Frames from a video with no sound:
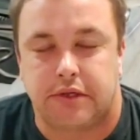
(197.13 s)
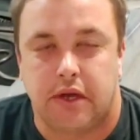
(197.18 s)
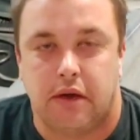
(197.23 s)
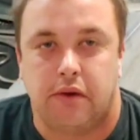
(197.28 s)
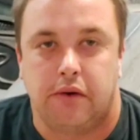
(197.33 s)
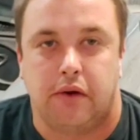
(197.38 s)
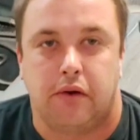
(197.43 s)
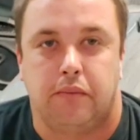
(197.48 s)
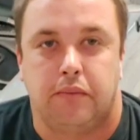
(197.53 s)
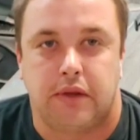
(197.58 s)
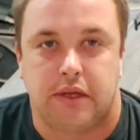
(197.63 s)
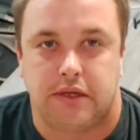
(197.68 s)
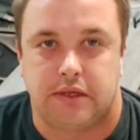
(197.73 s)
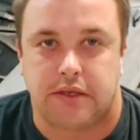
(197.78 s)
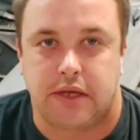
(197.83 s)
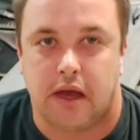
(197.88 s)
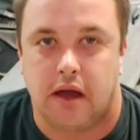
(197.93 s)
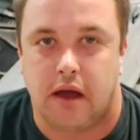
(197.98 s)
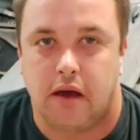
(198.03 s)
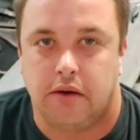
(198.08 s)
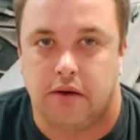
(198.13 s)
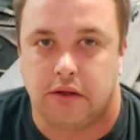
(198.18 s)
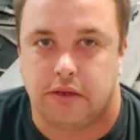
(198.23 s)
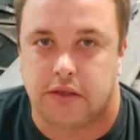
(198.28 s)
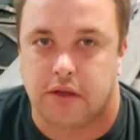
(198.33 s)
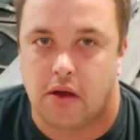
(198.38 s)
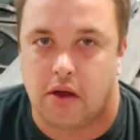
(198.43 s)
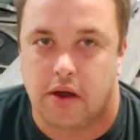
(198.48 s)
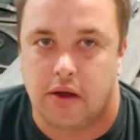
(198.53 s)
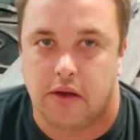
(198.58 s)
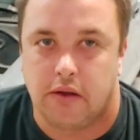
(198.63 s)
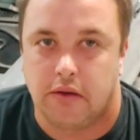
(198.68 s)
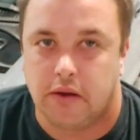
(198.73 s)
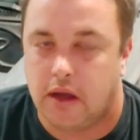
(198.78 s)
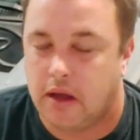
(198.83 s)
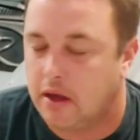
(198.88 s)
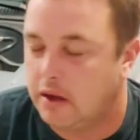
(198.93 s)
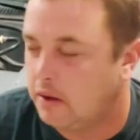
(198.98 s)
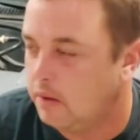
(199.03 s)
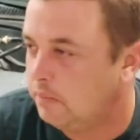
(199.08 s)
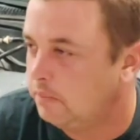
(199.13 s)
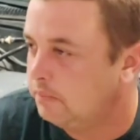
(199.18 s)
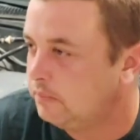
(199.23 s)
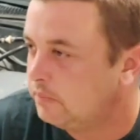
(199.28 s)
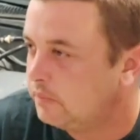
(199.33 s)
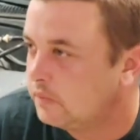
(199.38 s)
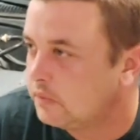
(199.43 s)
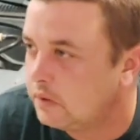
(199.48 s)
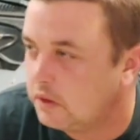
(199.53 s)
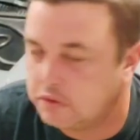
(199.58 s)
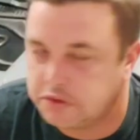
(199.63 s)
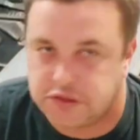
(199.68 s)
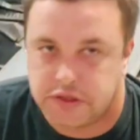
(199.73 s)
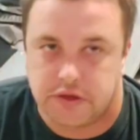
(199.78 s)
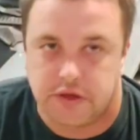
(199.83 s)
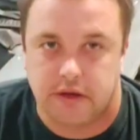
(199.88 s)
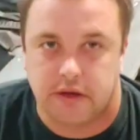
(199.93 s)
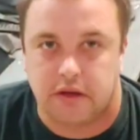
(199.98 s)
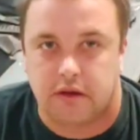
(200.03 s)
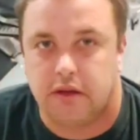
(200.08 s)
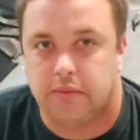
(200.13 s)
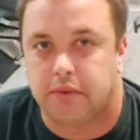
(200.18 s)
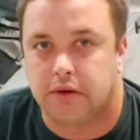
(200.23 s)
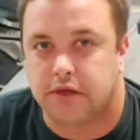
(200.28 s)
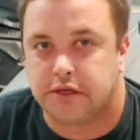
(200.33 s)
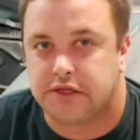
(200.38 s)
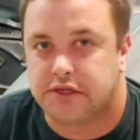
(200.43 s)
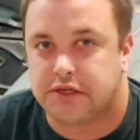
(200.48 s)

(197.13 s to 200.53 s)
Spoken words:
going on with this car on a dyno. I'll show you a clip in a